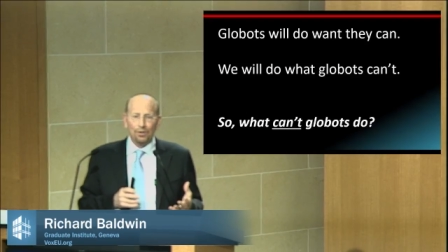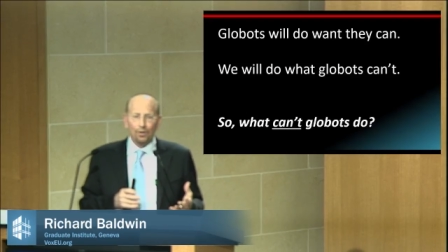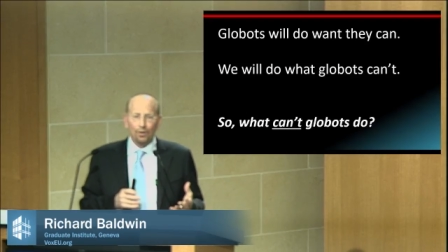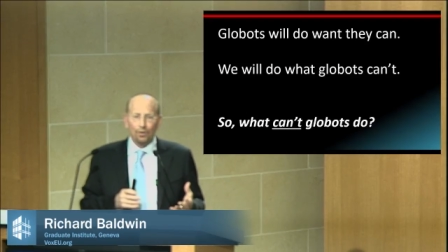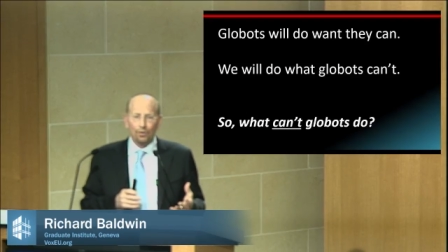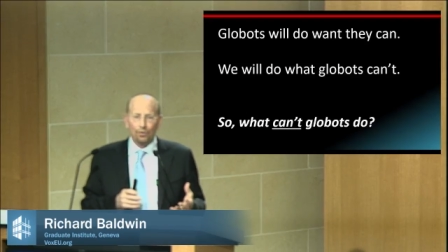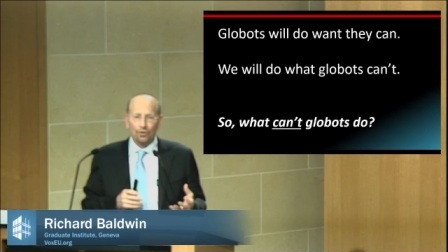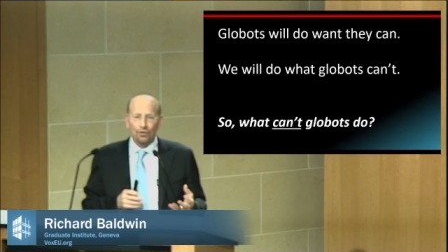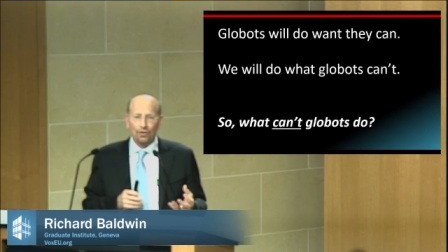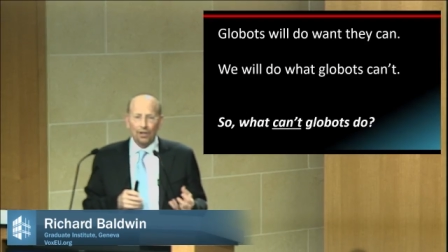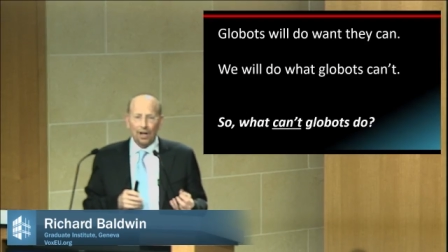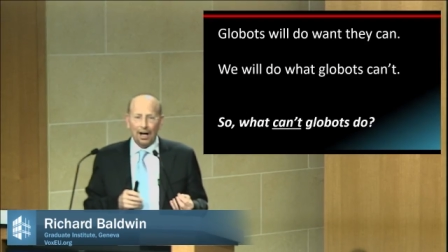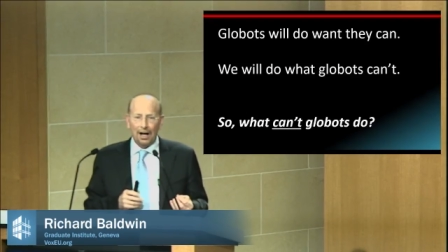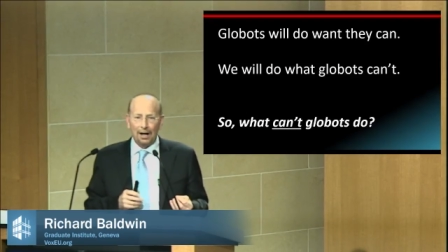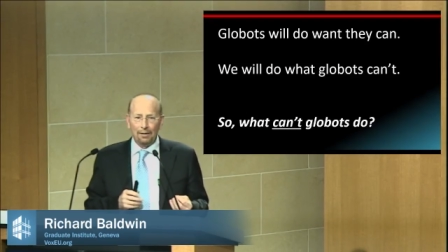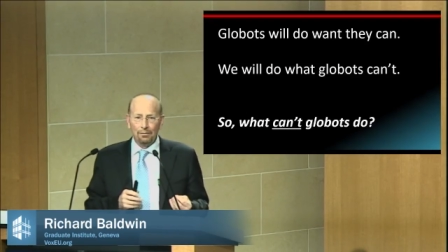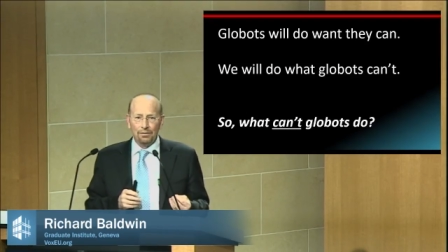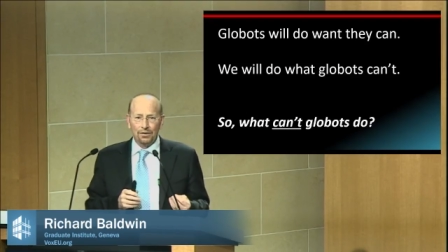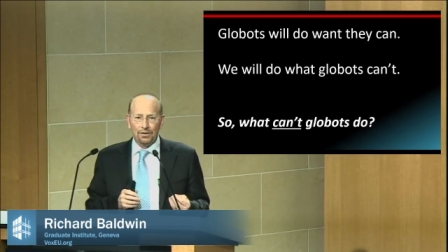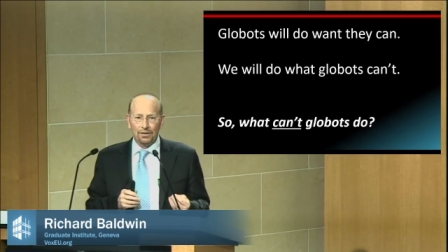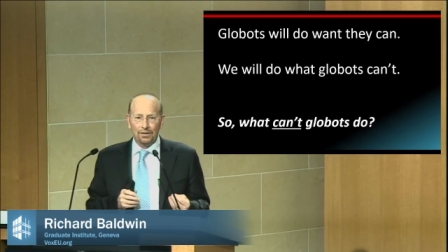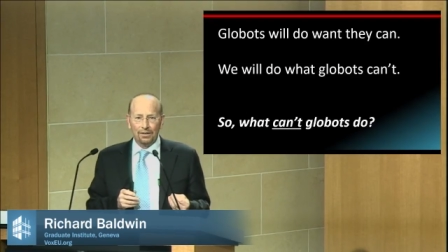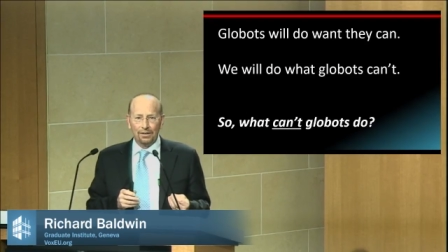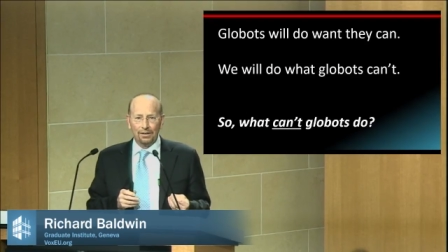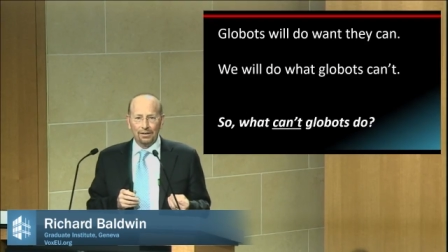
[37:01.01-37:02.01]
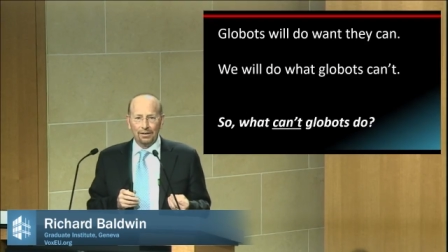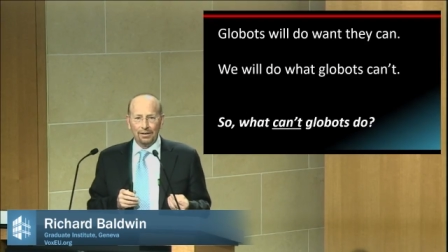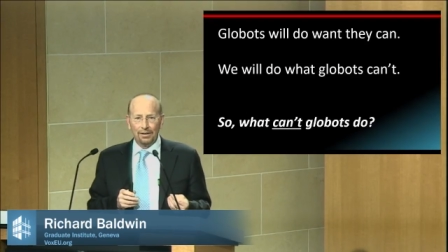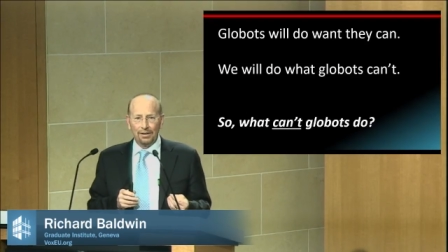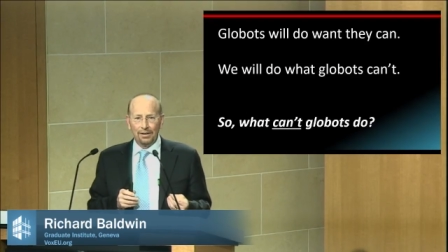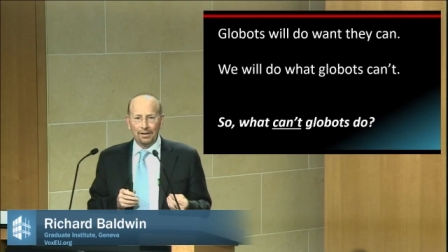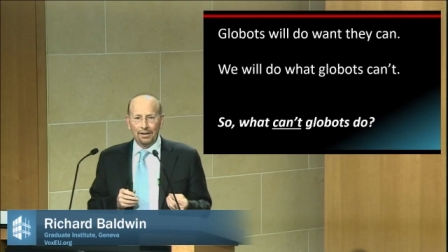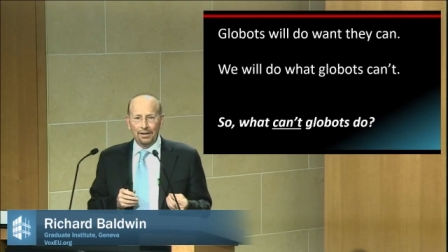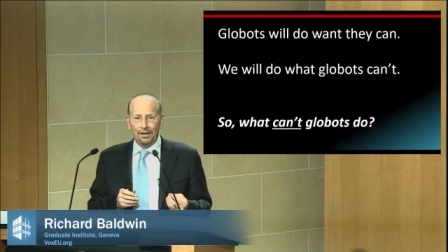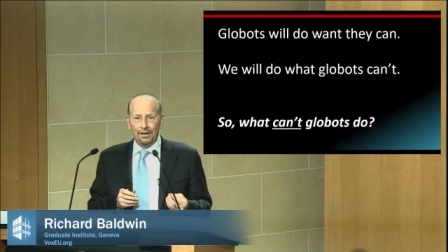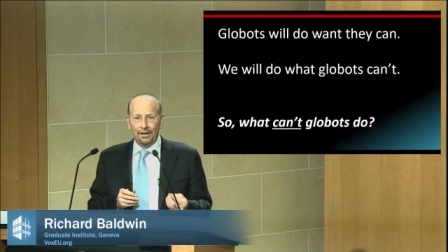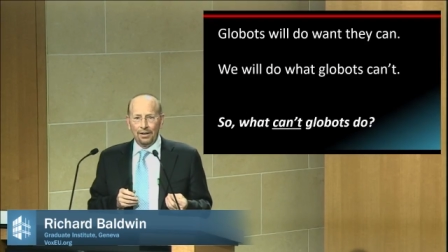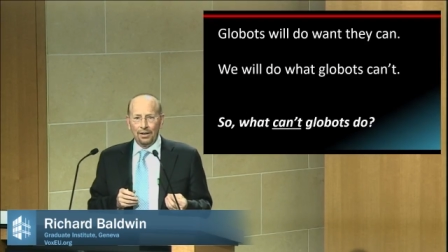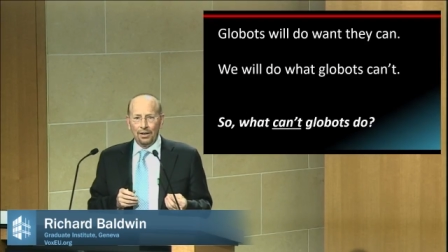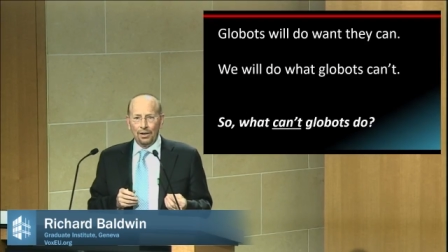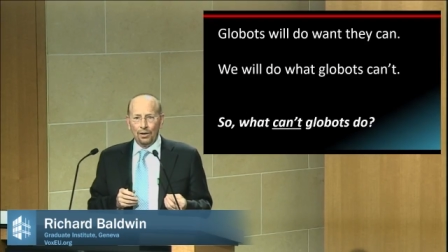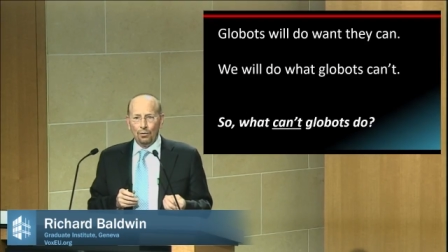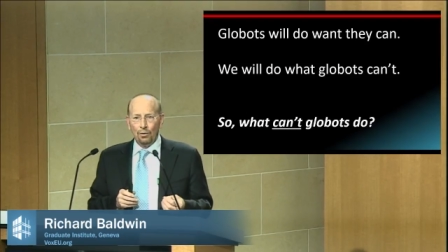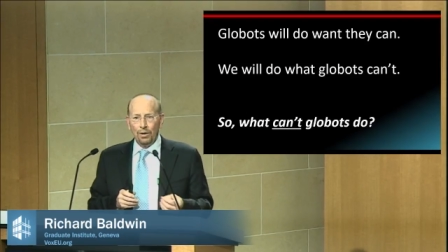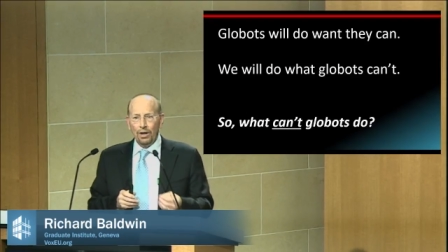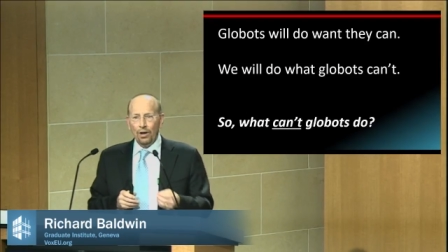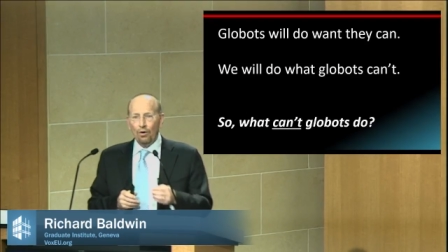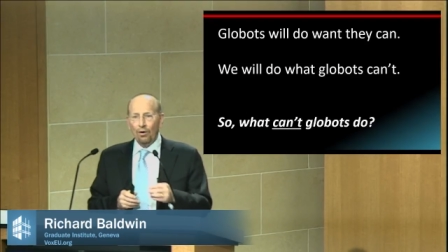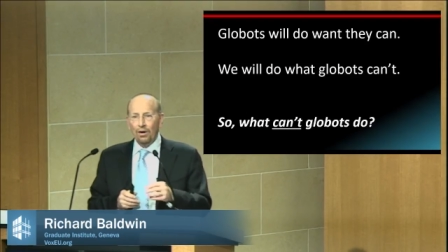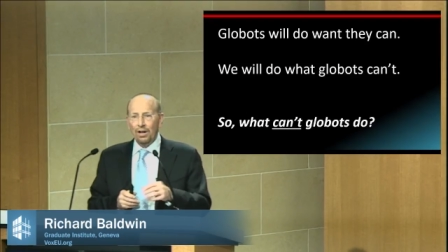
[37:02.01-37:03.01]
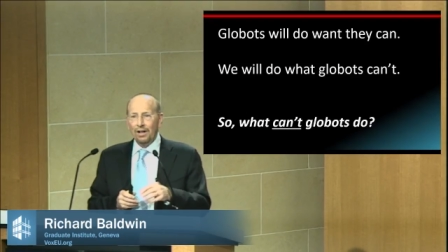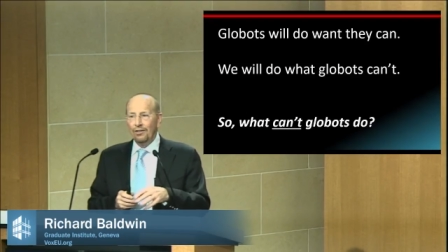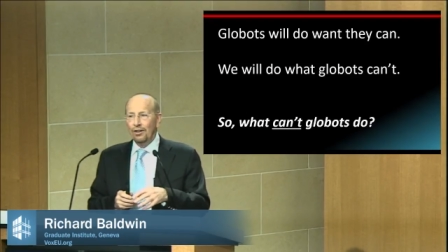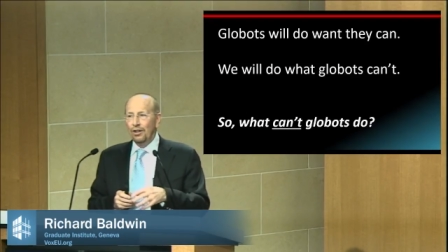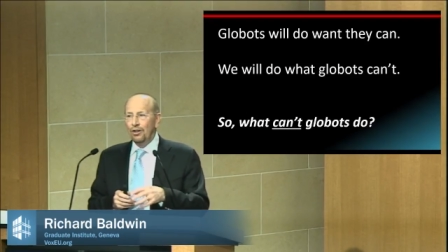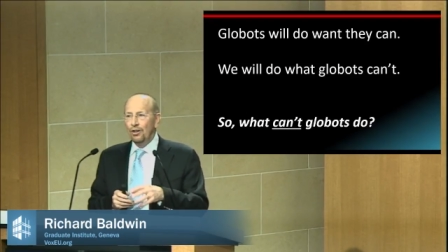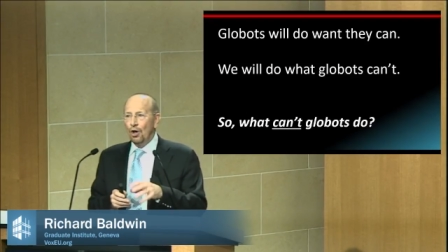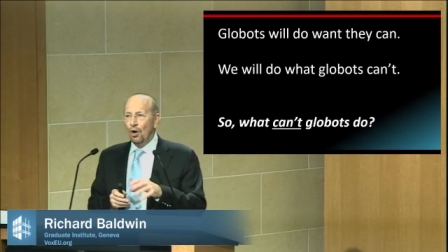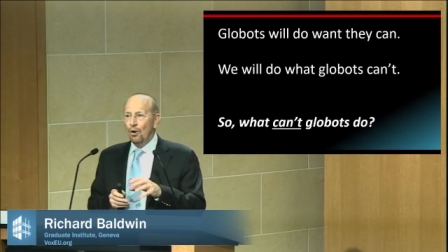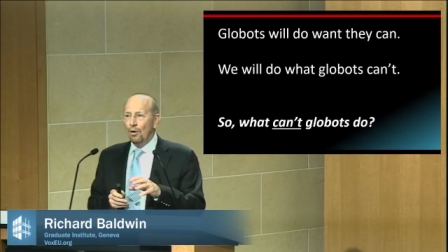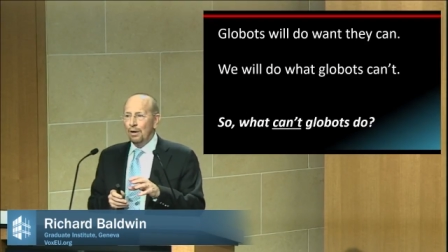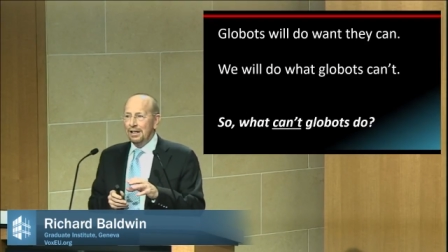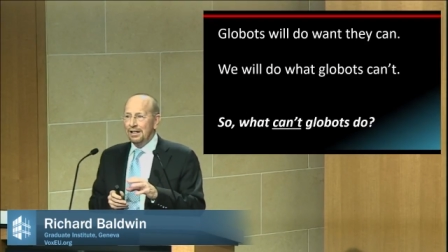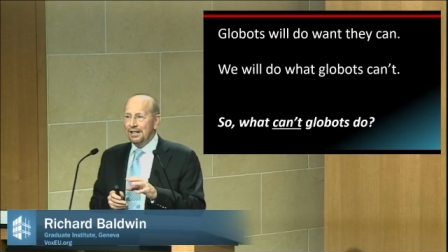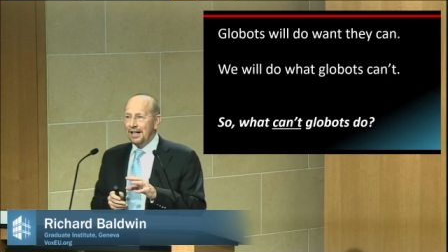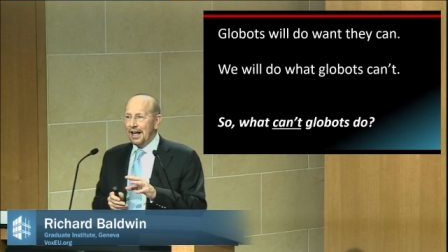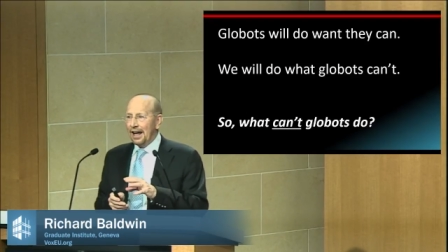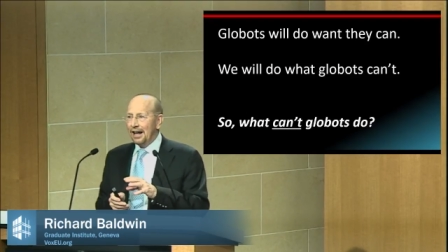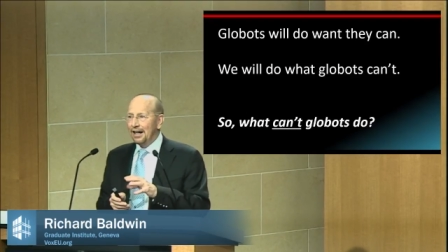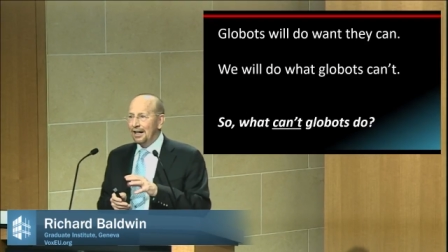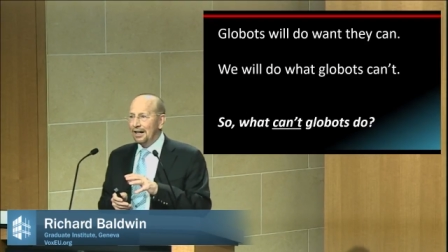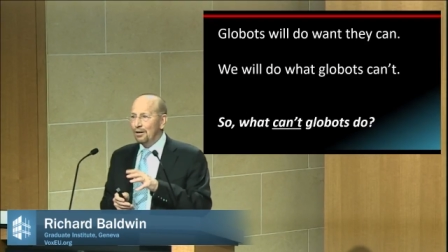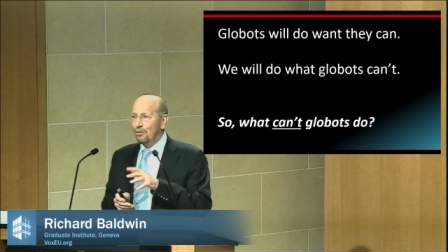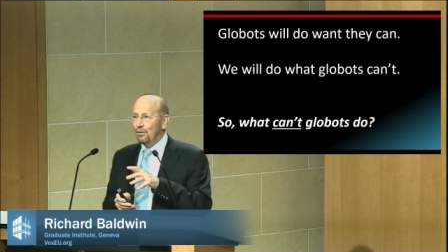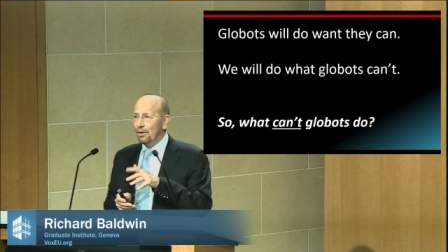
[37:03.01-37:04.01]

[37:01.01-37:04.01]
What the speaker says: of those jobs. We don't even know exactly